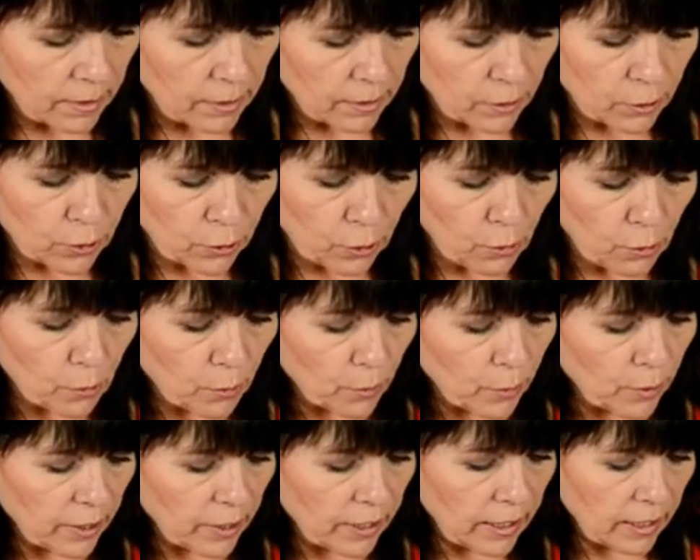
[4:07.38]
don't
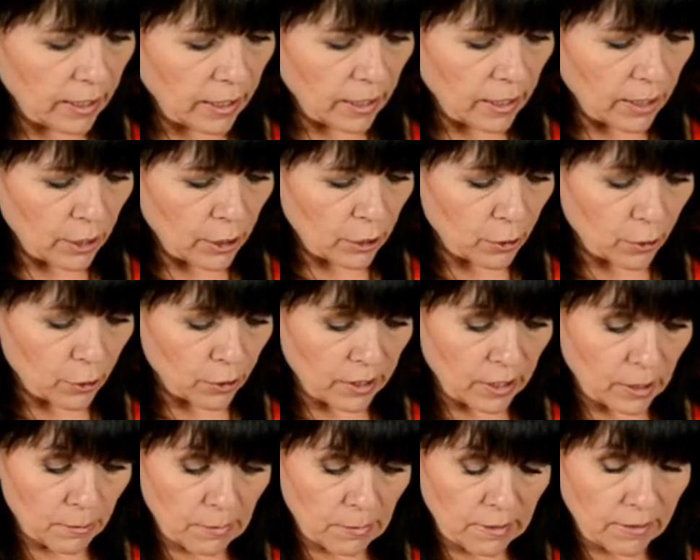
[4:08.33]
worry, you're
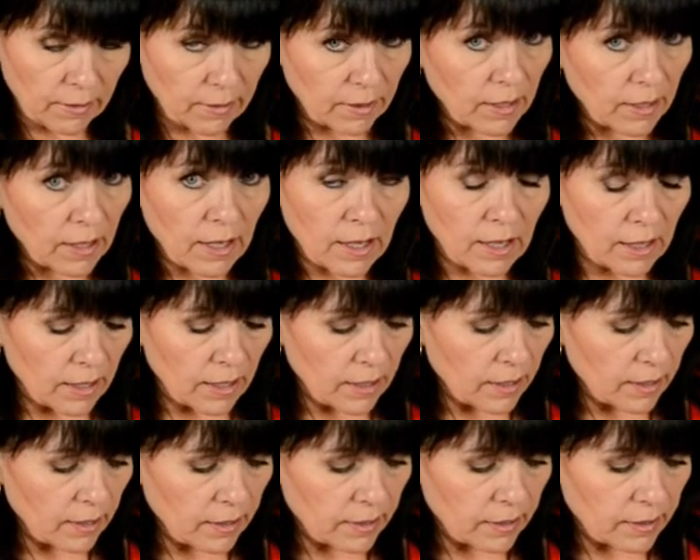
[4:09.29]
going to be
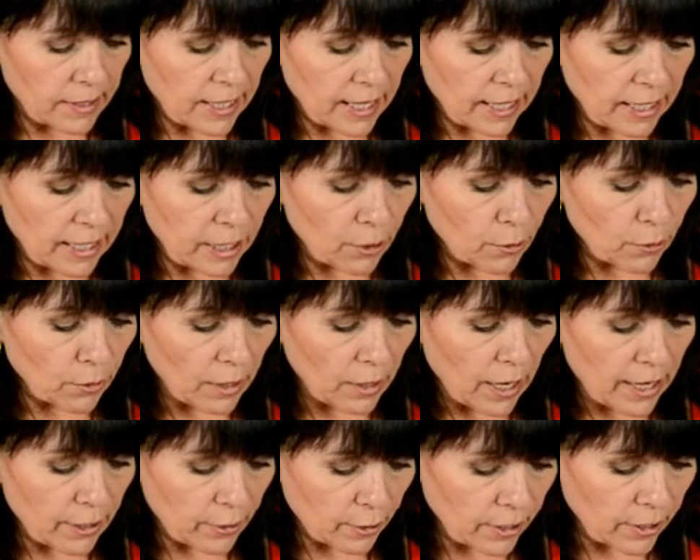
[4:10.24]
taking your
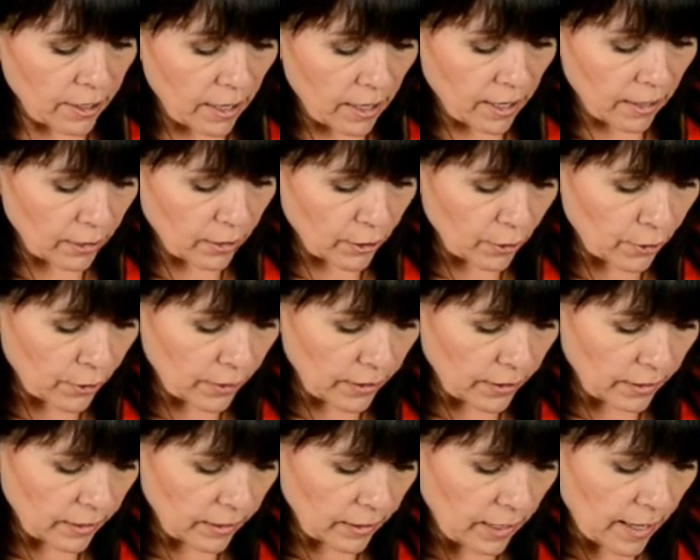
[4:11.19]
lighter color
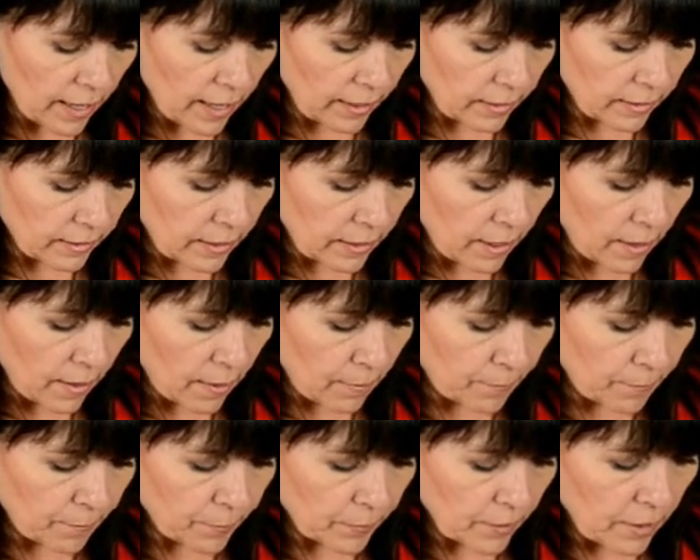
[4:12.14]
and
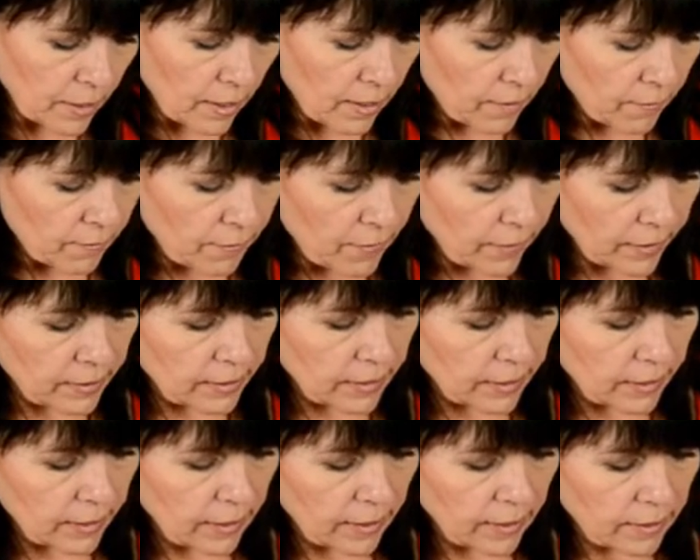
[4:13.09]

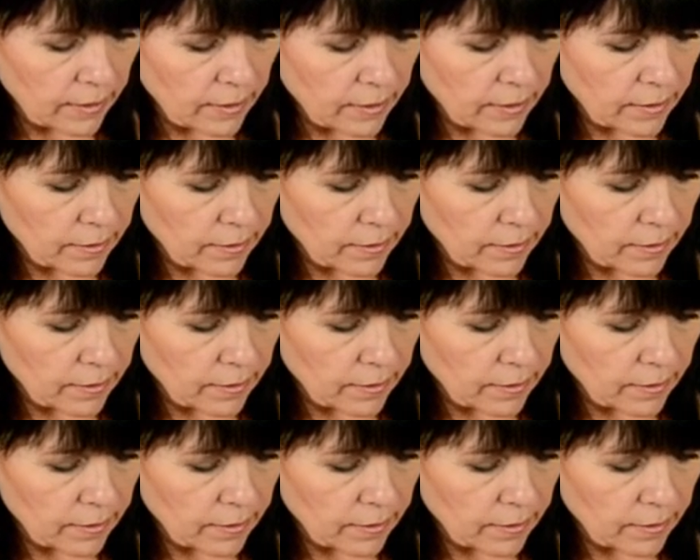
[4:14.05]
fixing it.